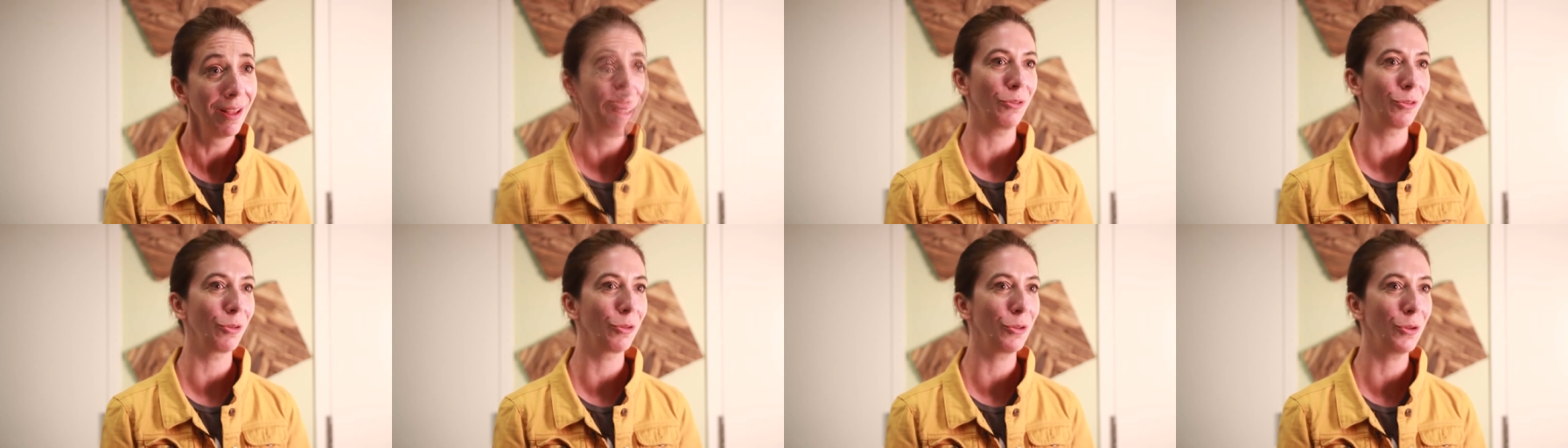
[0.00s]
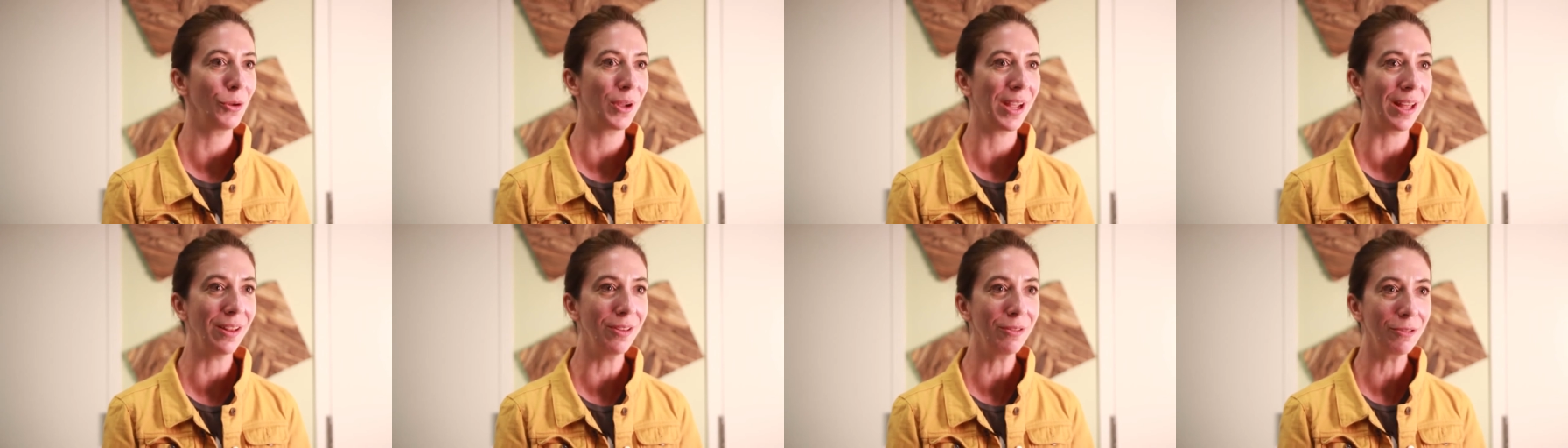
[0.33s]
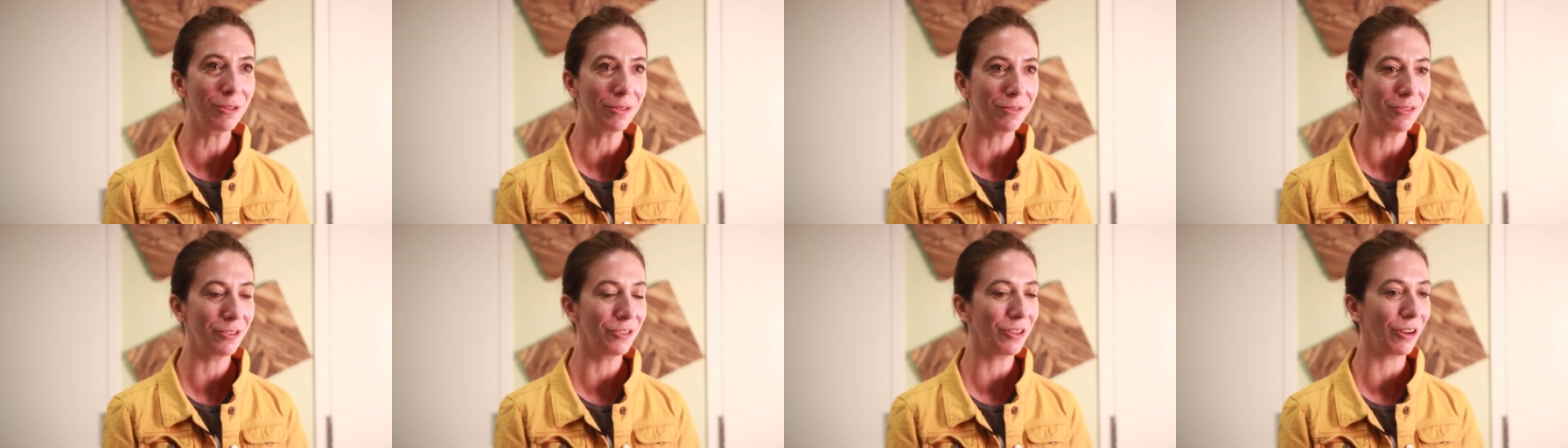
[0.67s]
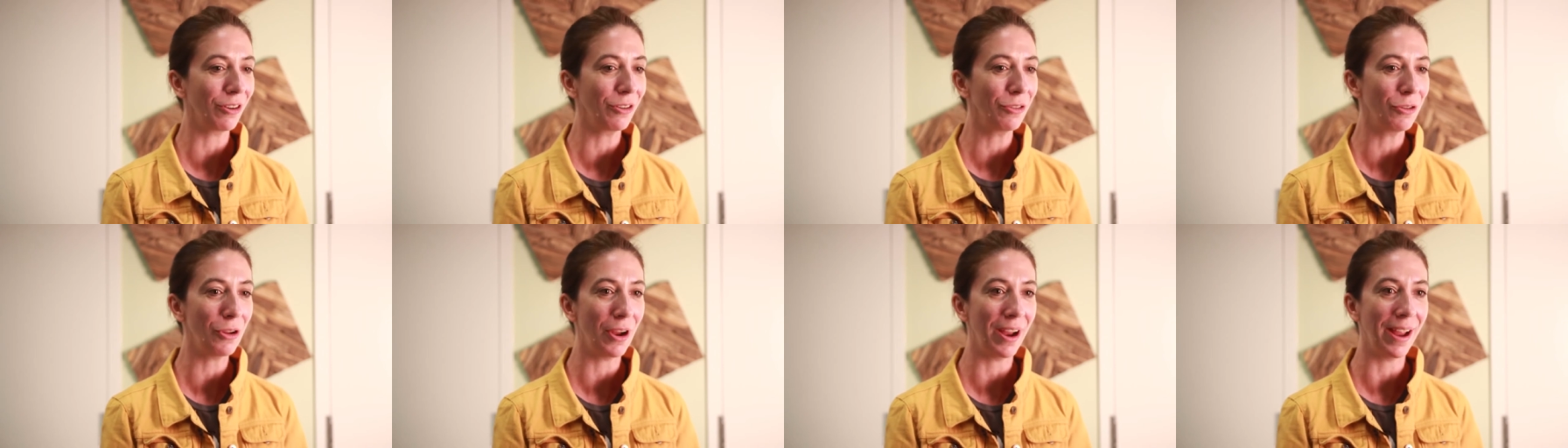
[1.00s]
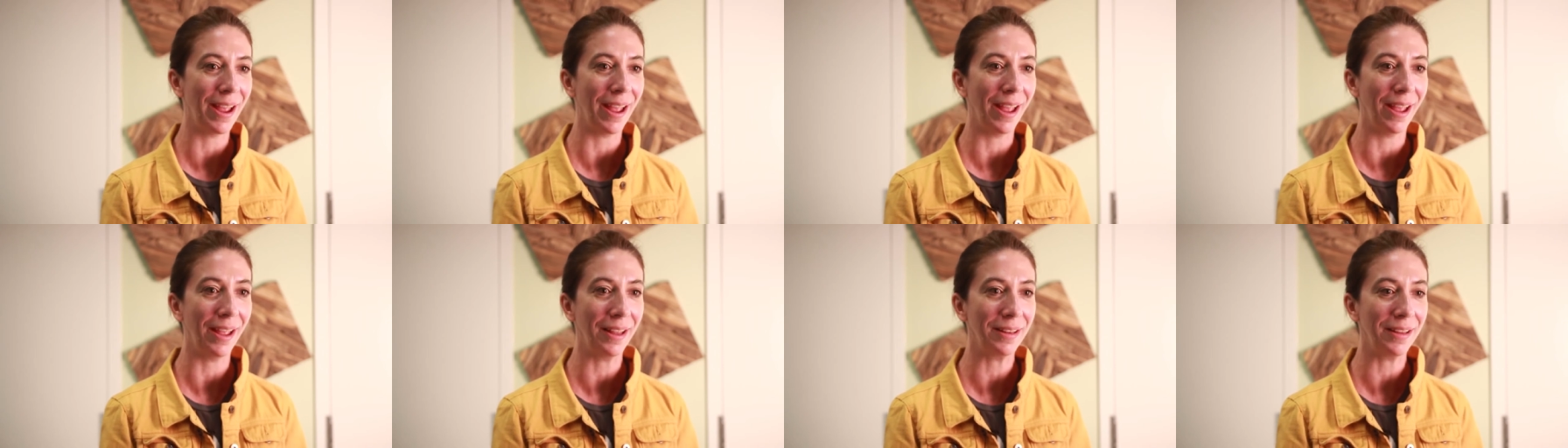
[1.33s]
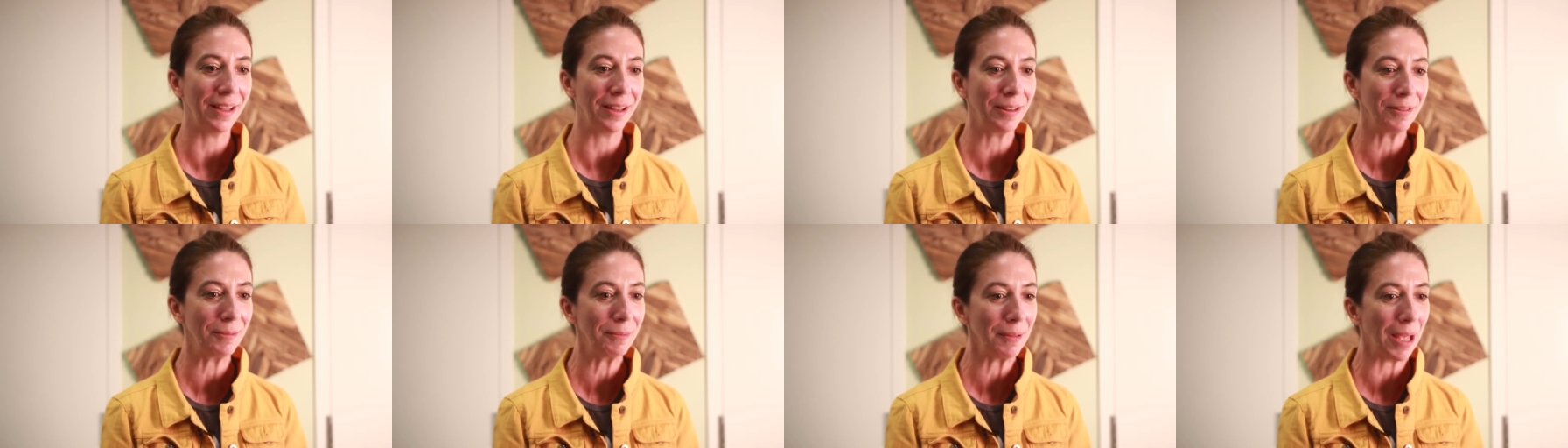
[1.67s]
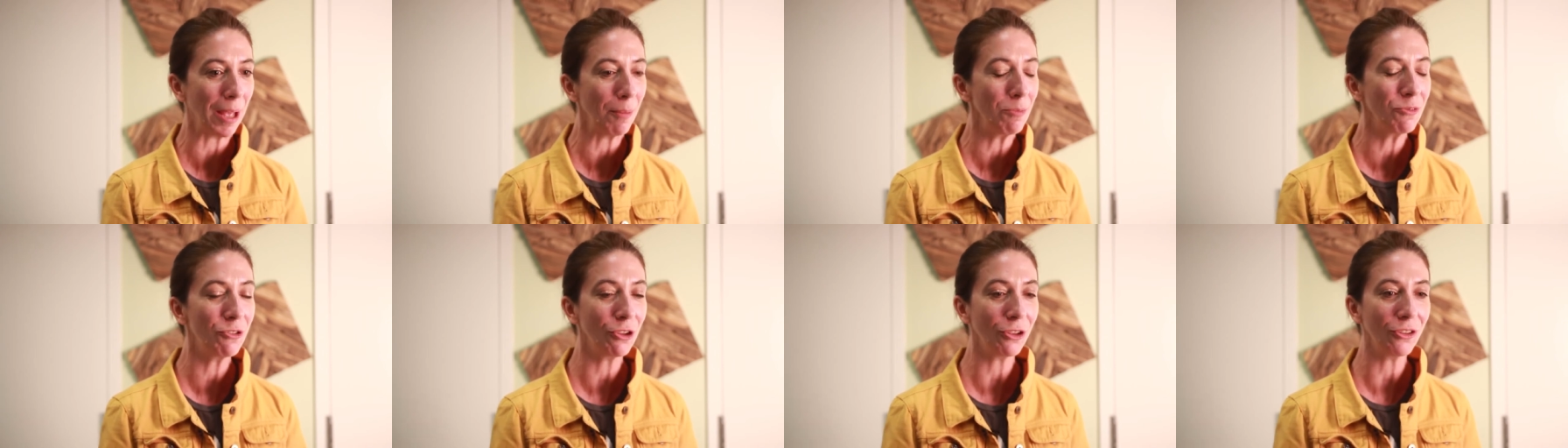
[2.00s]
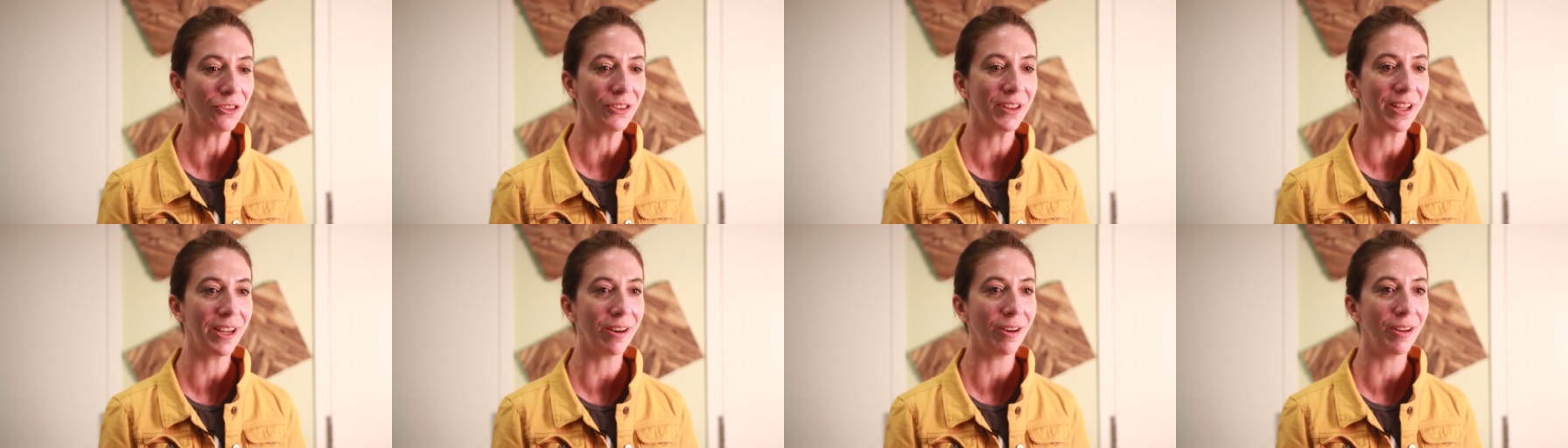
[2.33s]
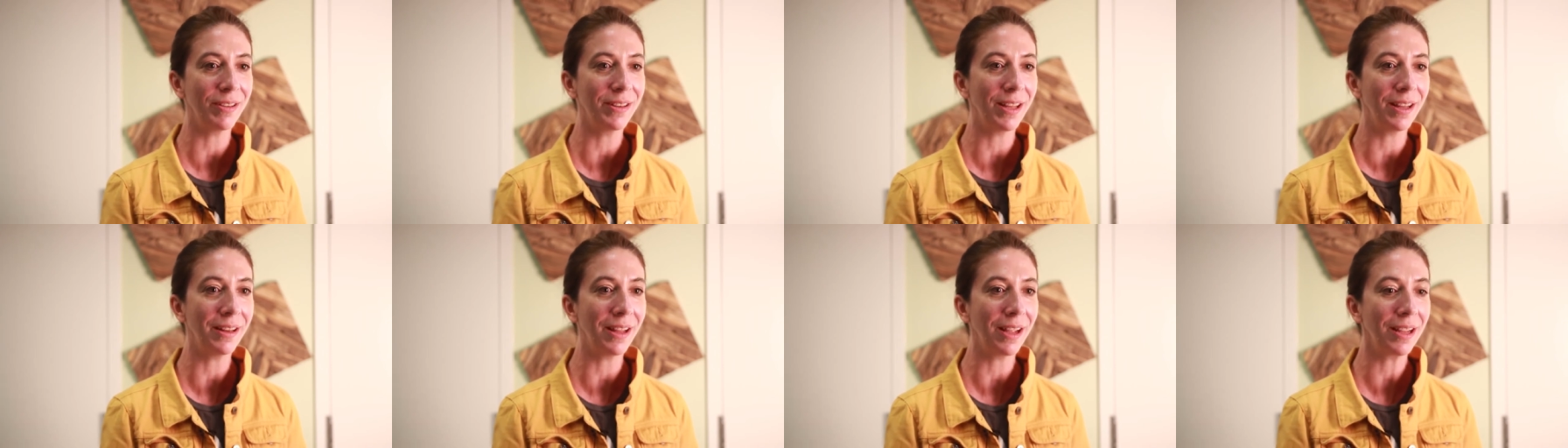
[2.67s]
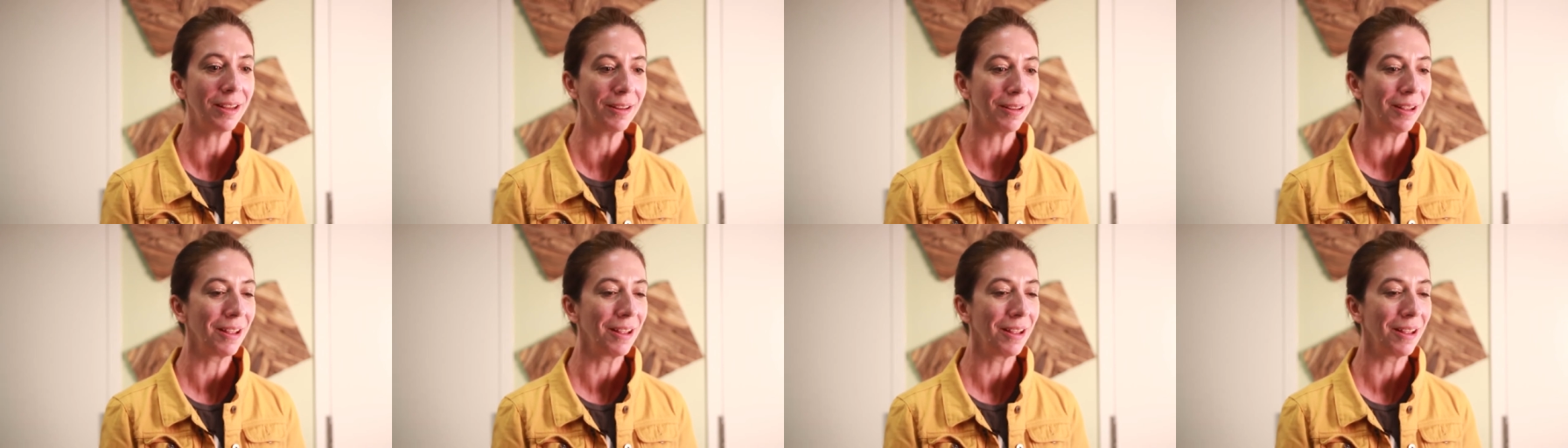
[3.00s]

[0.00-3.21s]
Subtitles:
So you can start in your head and I'm just there, and then